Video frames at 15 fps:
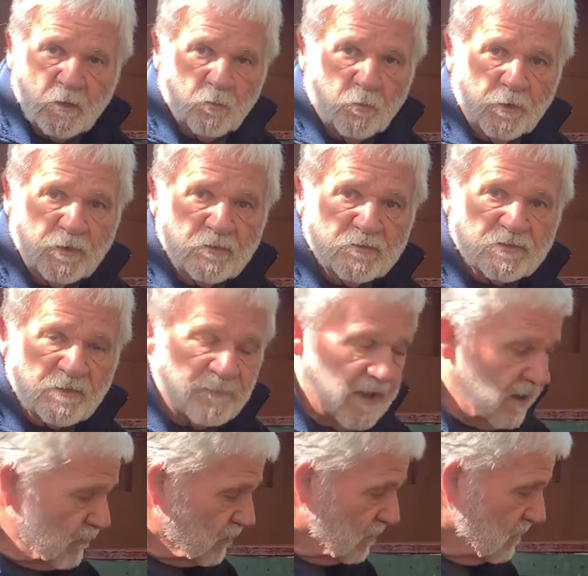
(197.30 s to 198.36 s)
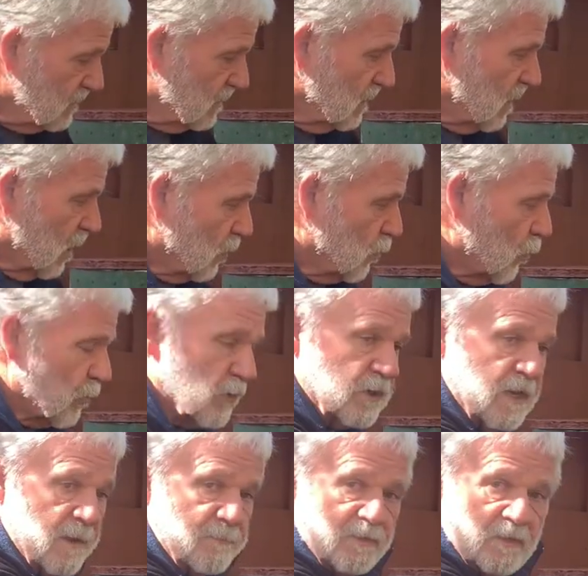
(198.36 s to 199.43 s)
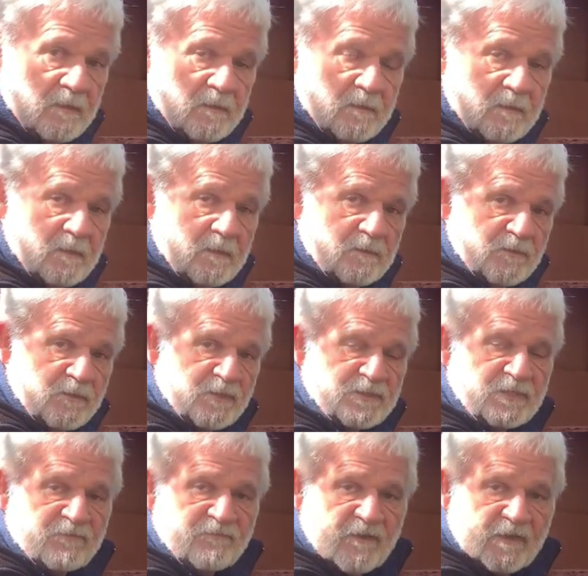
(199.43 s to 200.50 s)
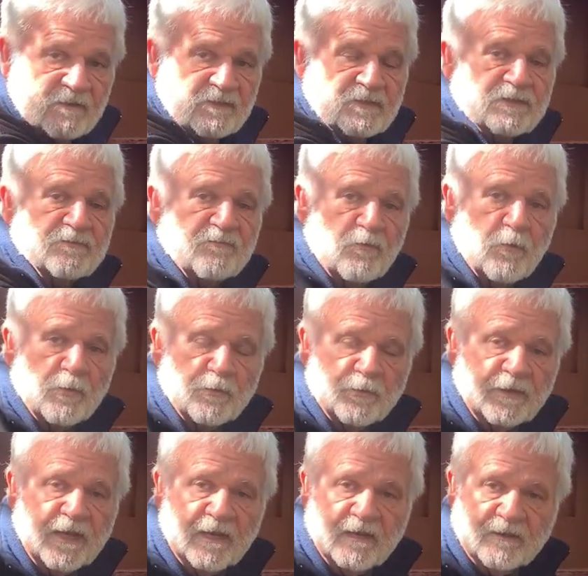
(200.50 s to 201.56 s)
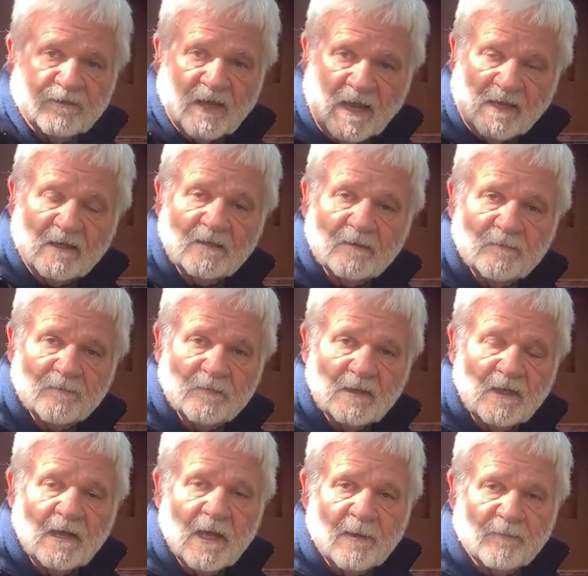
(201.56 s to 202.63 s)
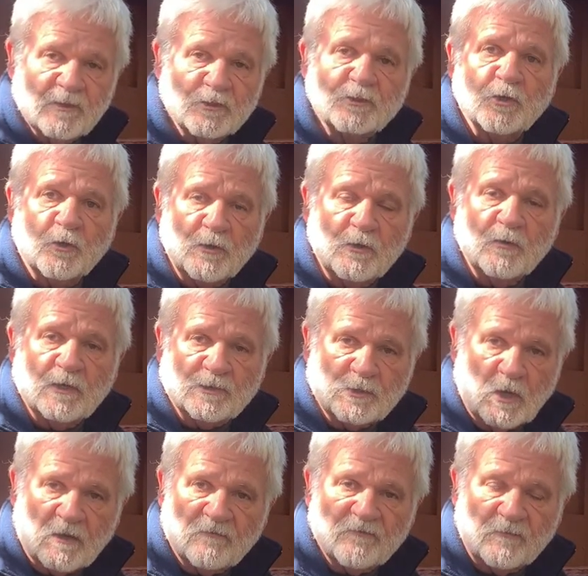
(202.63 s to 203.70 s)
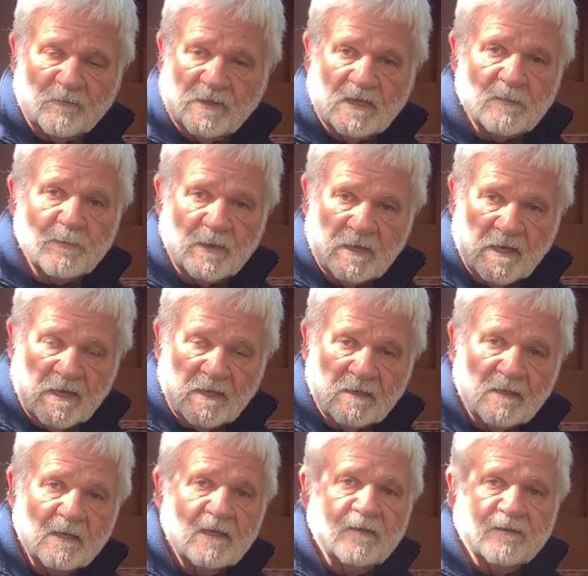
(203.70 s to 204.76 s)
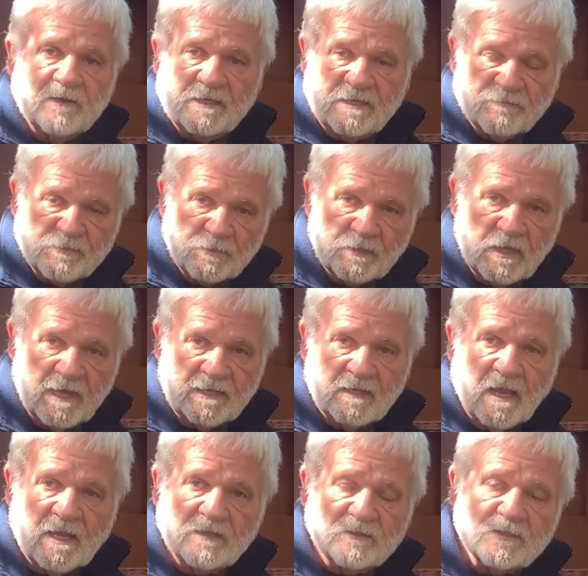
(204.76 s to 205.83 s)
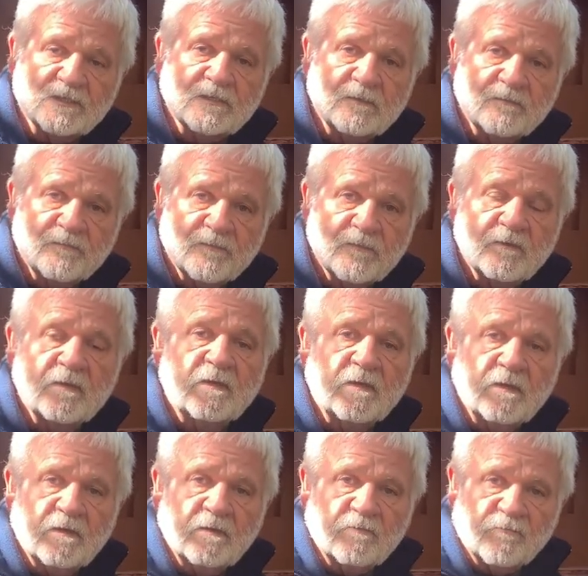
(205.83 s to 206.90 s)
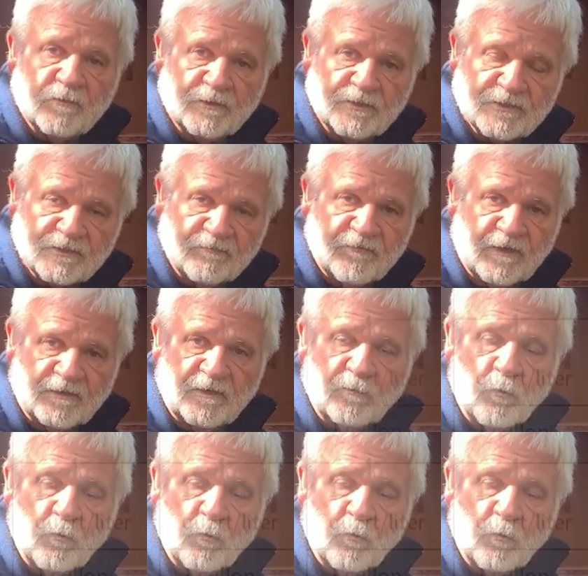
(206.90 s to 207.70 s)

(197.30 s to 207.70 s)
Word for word: We use about a quarter cup to disinfect this 400 gallon tank. I'm going to show you a chart from the EPA that gives you guidelines for disinfecting